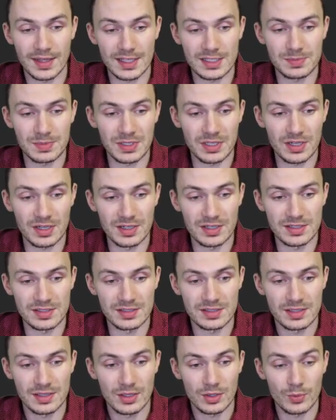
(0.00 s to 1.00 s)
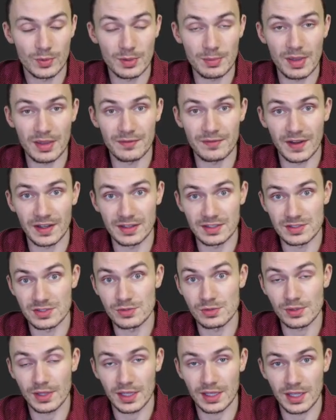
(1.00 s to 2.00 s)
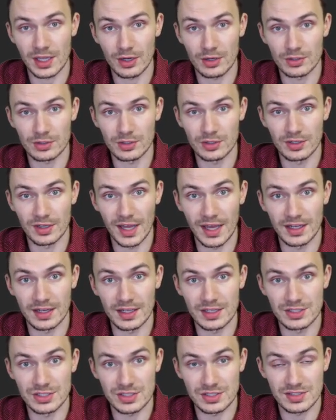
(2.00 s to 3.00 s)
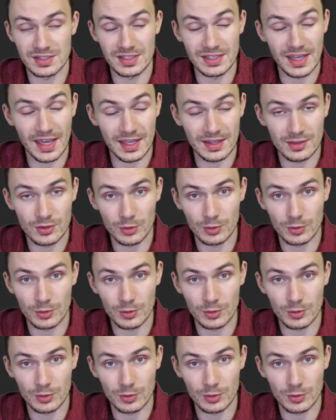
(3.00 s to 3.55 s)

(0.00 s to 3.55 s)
And that's because we may find this newline character not in just the